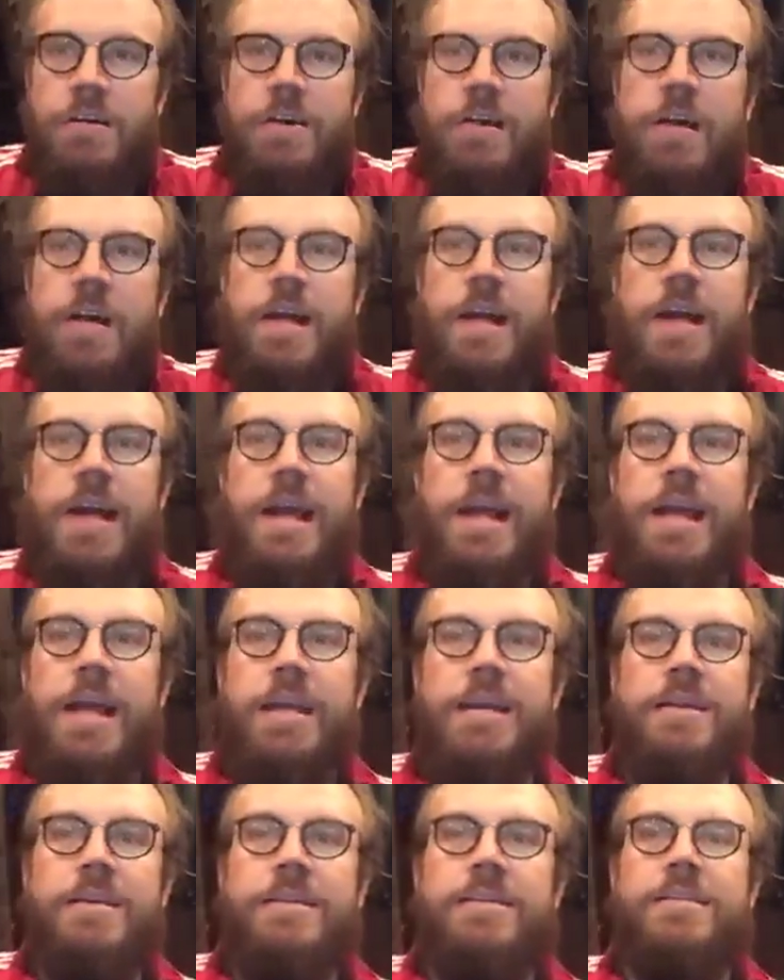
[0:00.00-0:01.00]

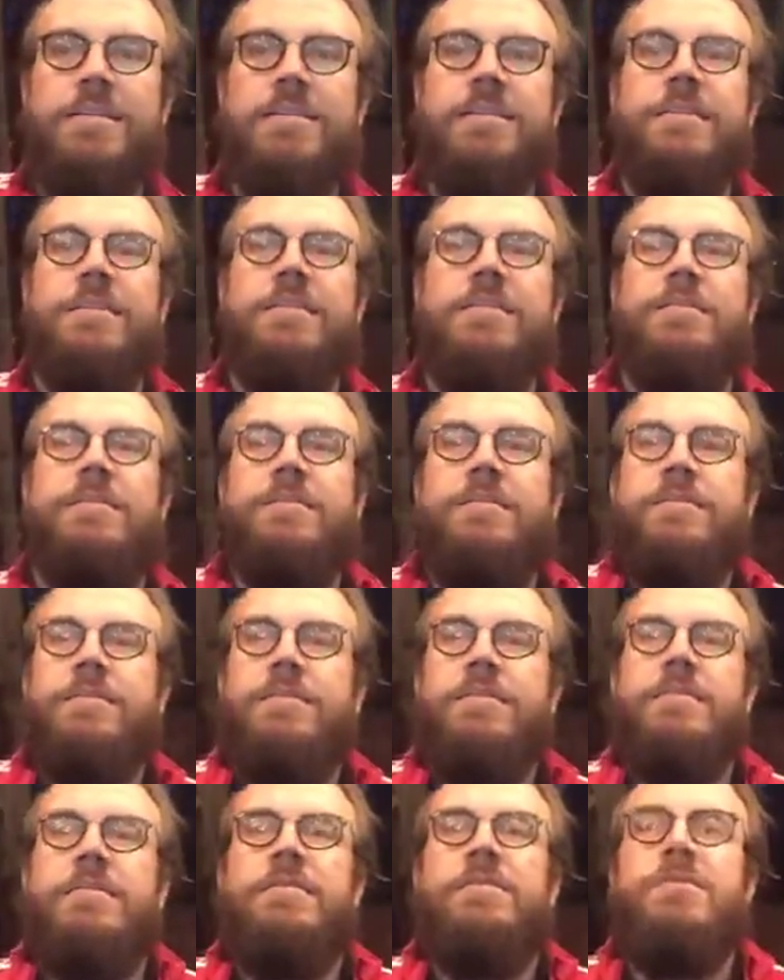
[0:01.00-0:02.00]
And
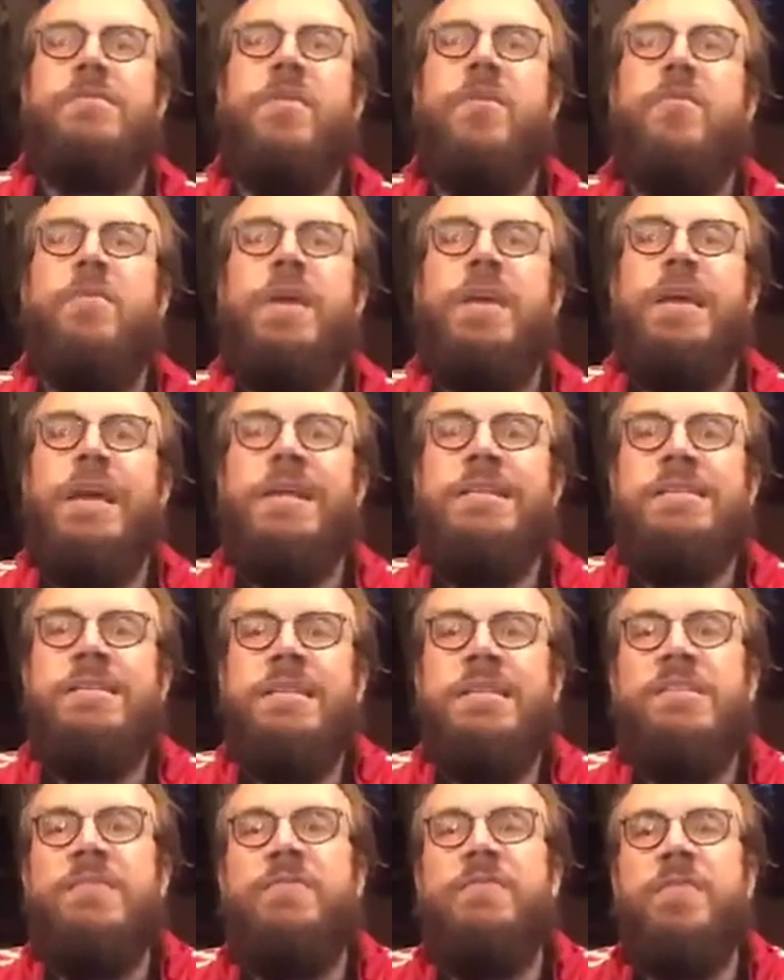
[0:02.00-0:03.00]
so he gets
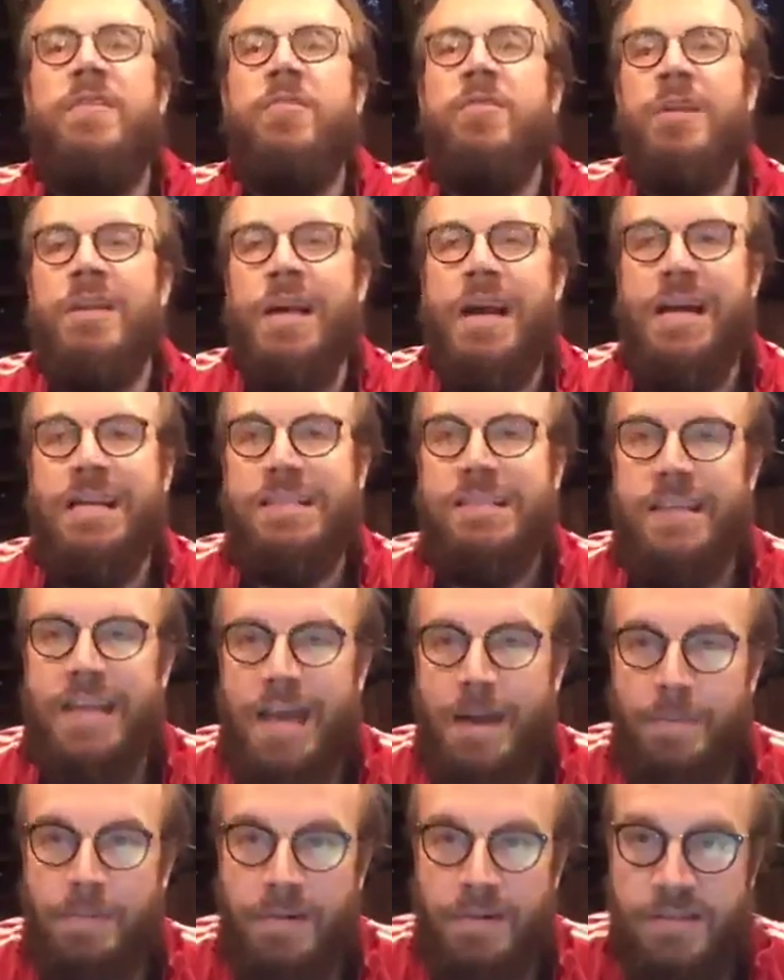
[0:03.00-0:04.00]
this feudalized
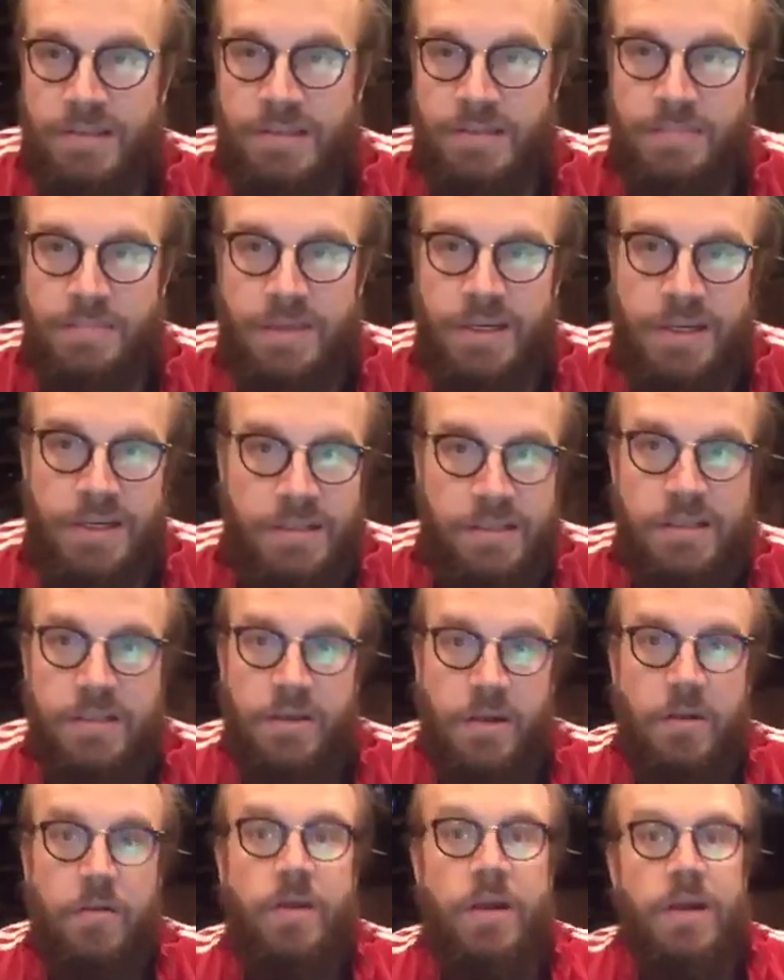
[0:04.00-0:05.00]
capitalism because,
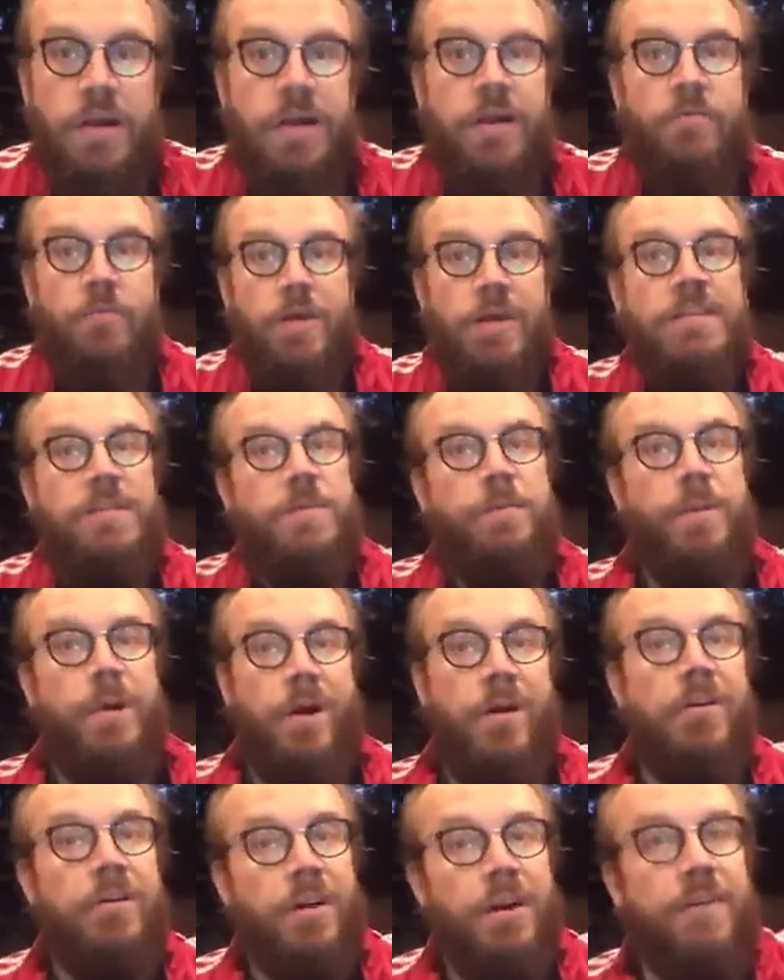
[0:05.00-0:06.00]
it was a
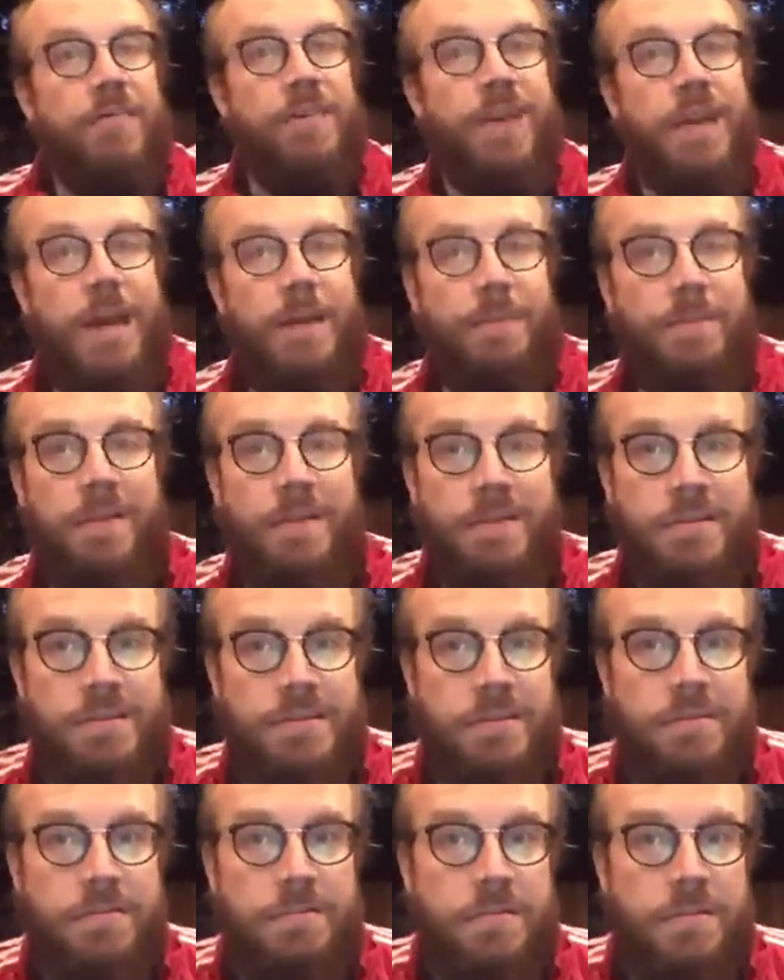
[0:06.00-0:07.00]
part of capitalism.
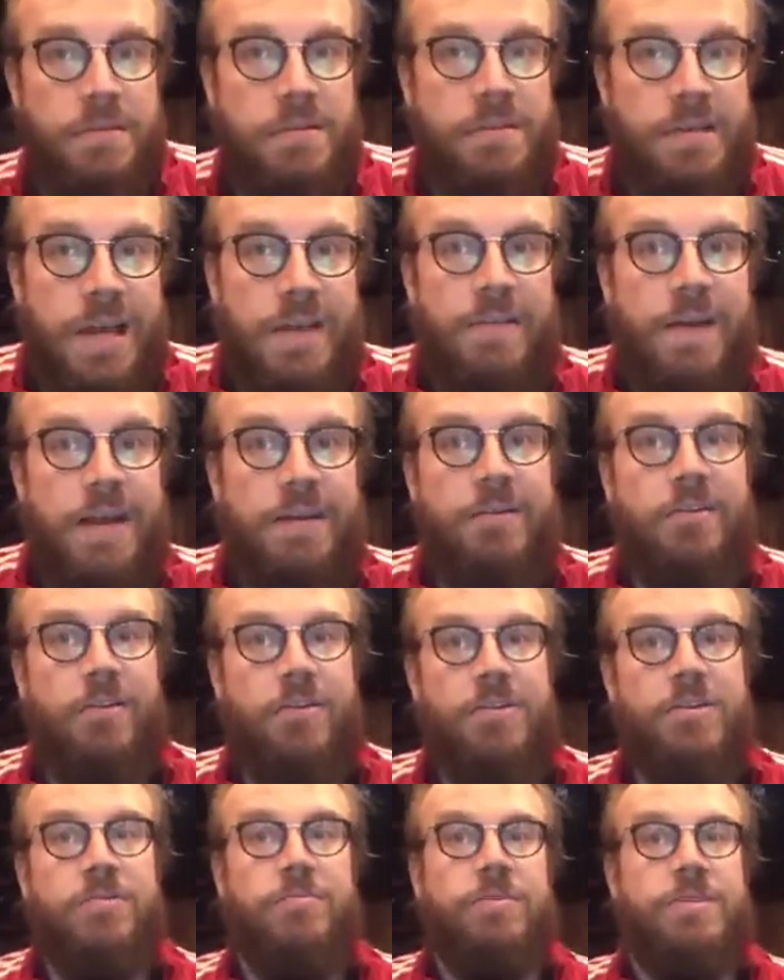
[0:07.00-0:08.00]
Slave
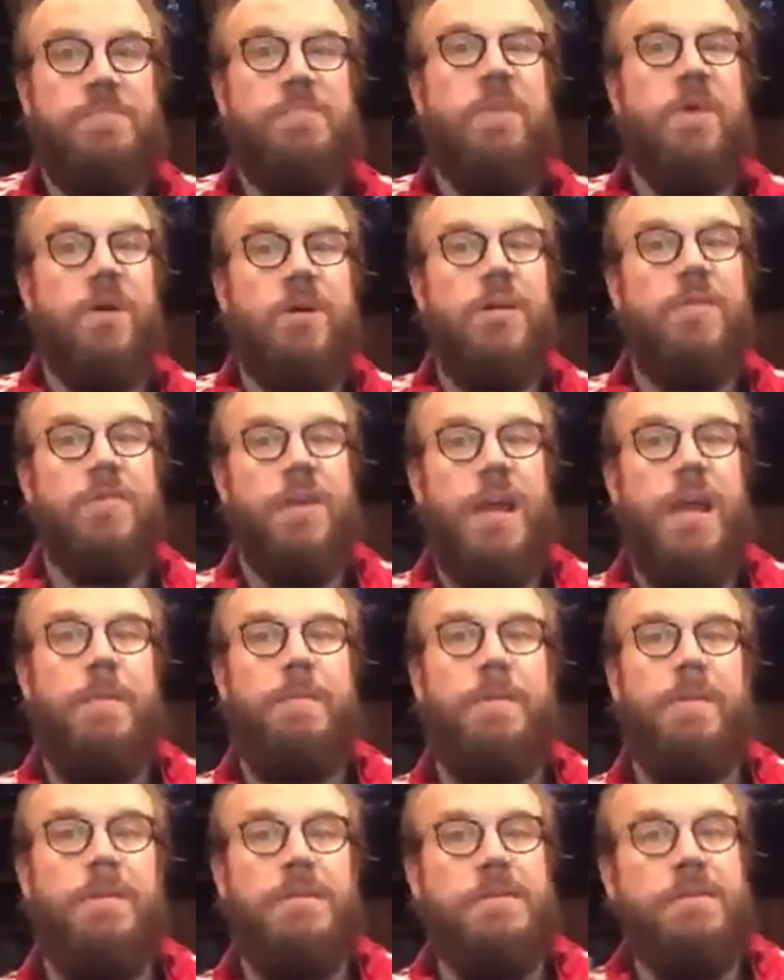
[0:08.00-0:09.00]
agriculture was part of
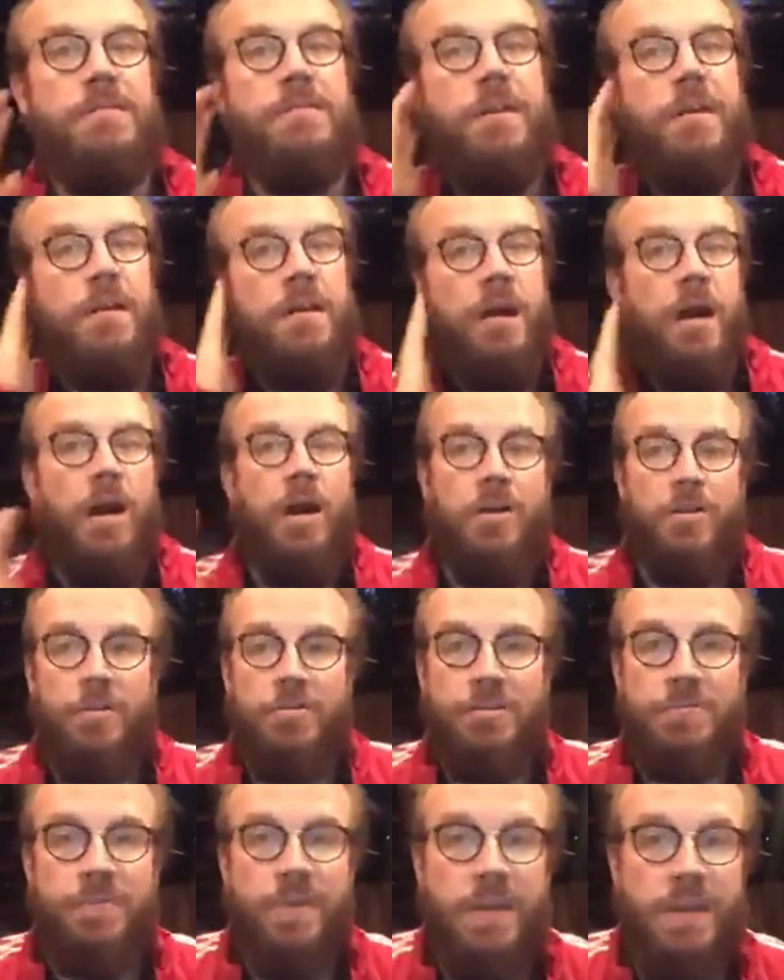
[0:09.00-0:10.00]
capitalism. All those
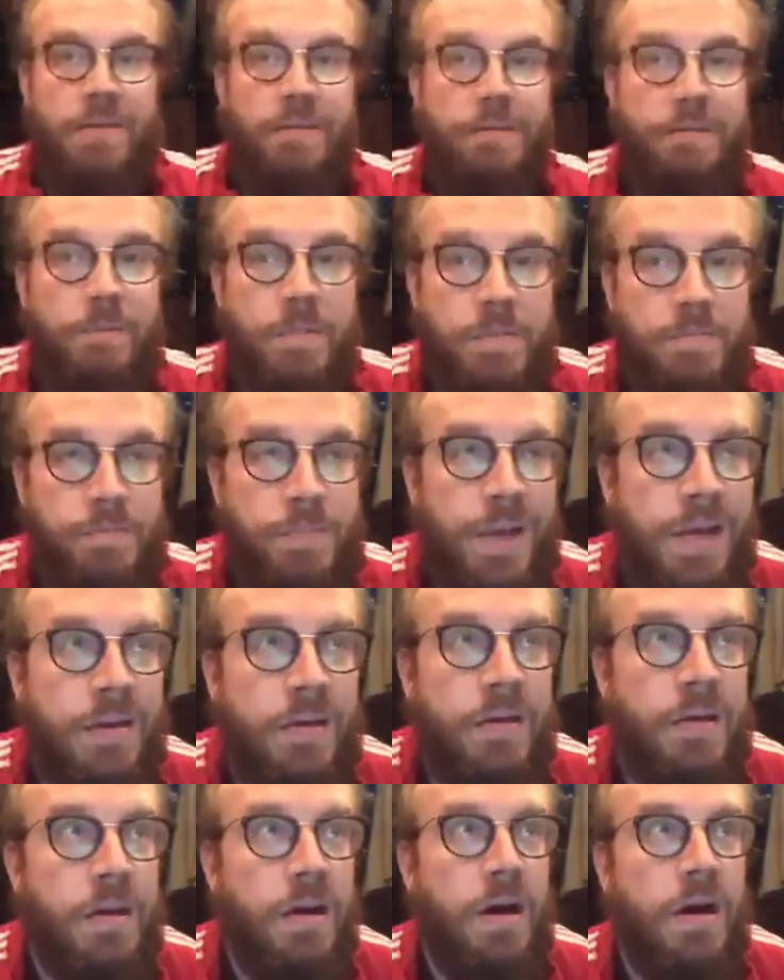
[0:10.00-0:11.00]
fucking big,
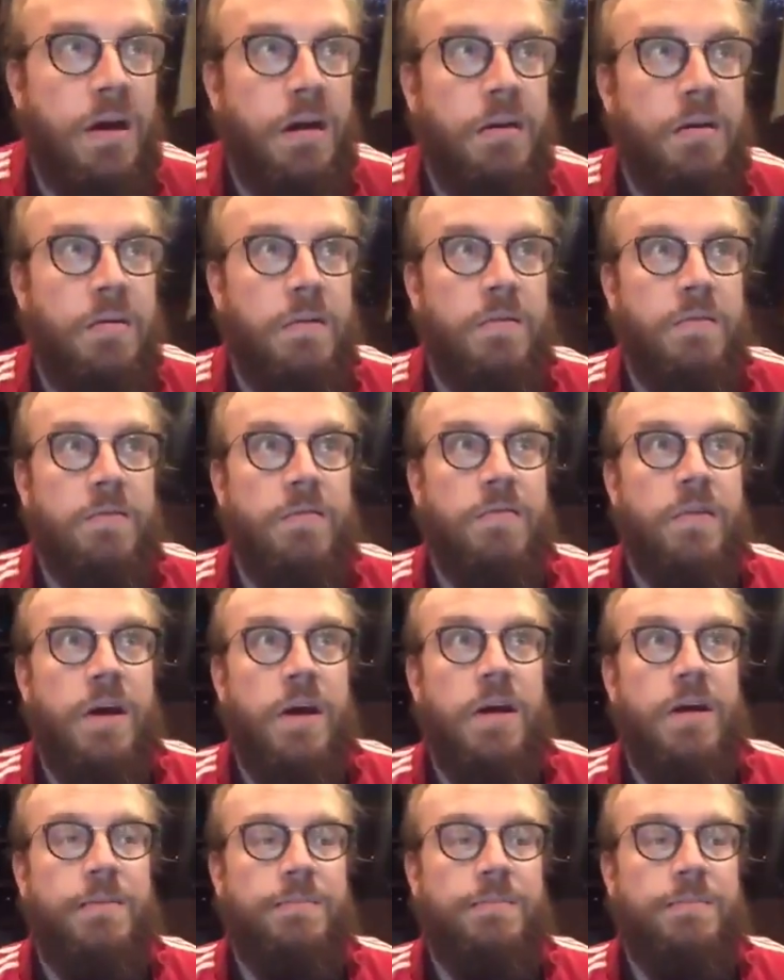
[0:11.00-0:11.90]
all